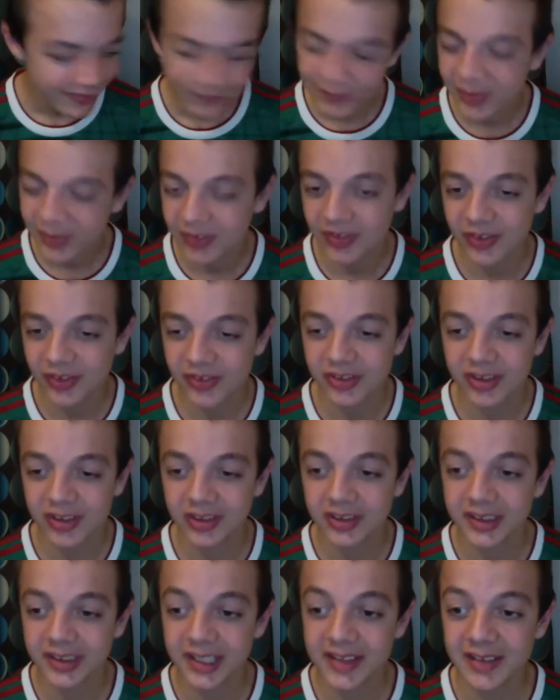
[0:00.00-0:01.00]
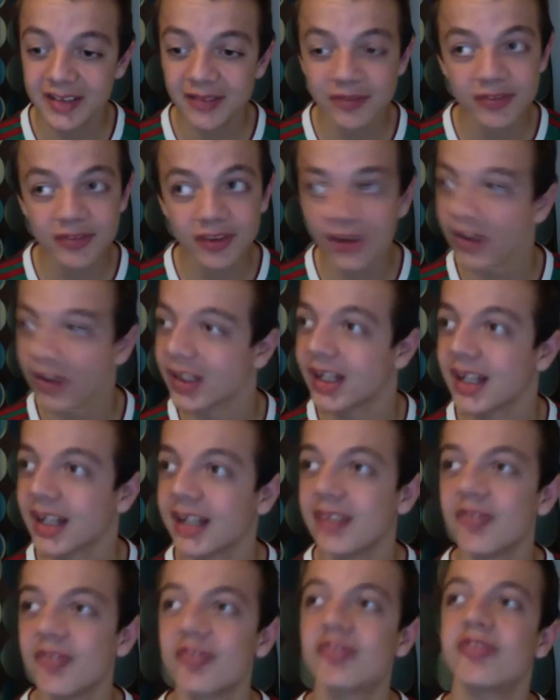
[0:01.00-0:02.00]
we feel so lucky that
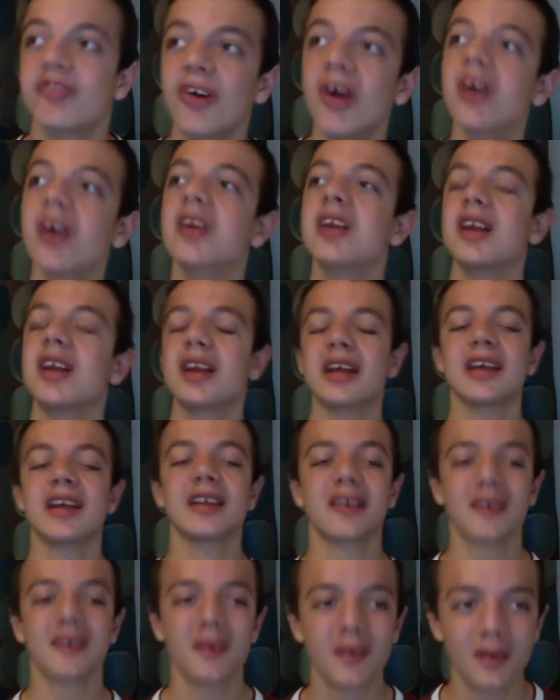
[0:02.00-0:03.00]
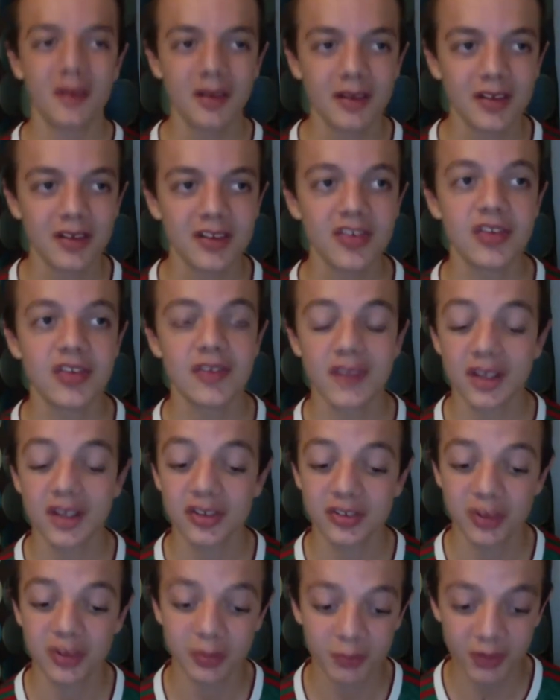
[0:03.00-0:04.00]
finally, something has
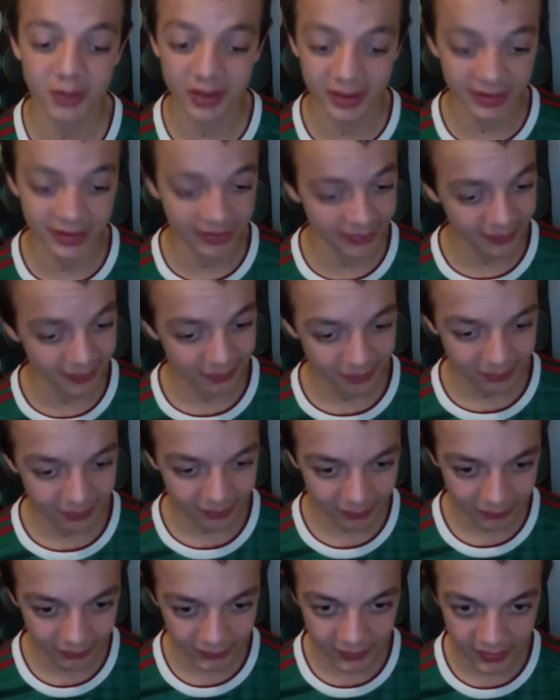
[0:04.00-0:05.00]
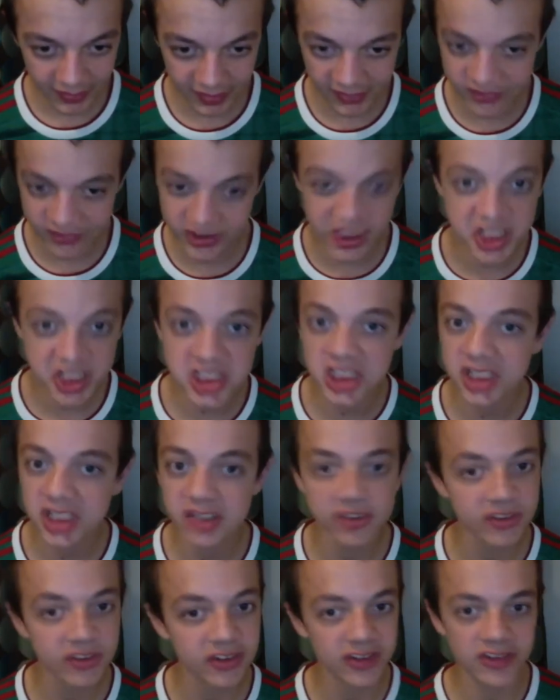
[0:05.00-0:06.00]
gone right. And it's changing.
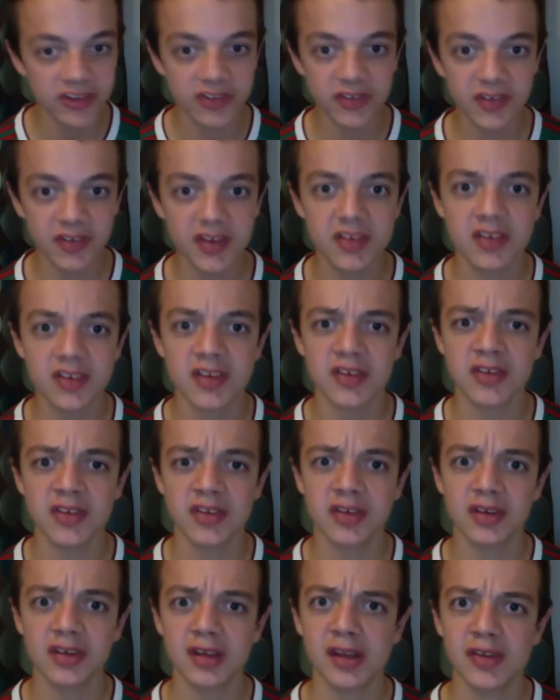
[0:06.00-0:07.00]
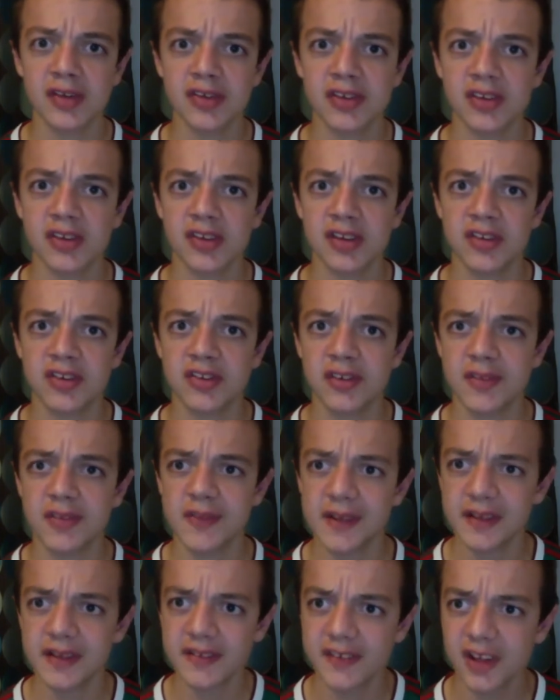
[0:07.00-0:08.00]
There's some
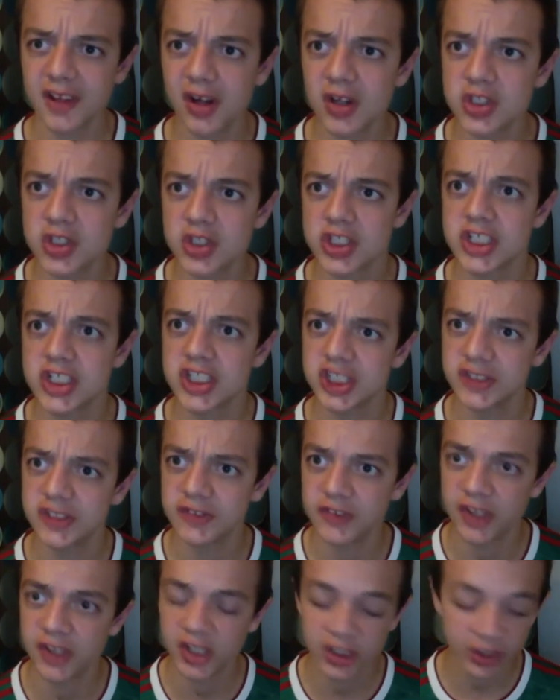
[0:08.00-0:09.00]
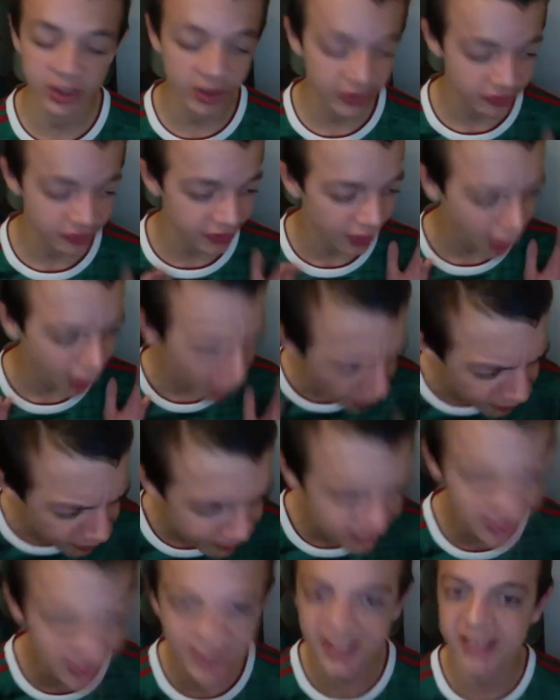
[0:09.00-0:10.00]
things that are changing to VAR. So
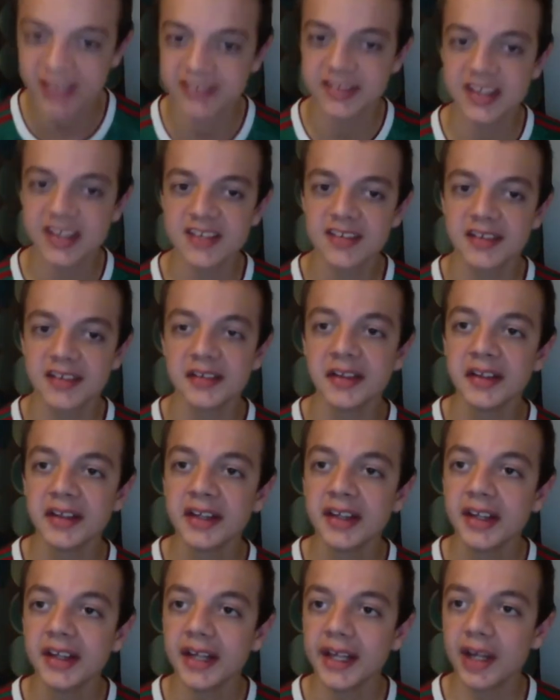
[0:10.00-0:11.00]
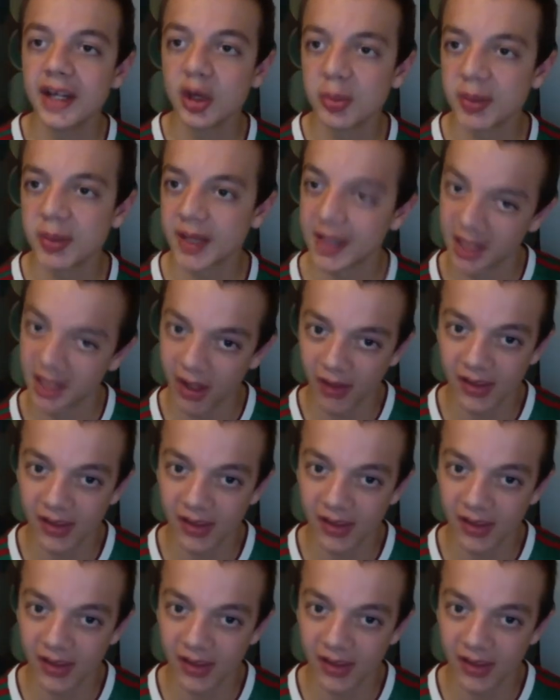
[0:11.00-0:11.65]
hopefully next season, it will be a lot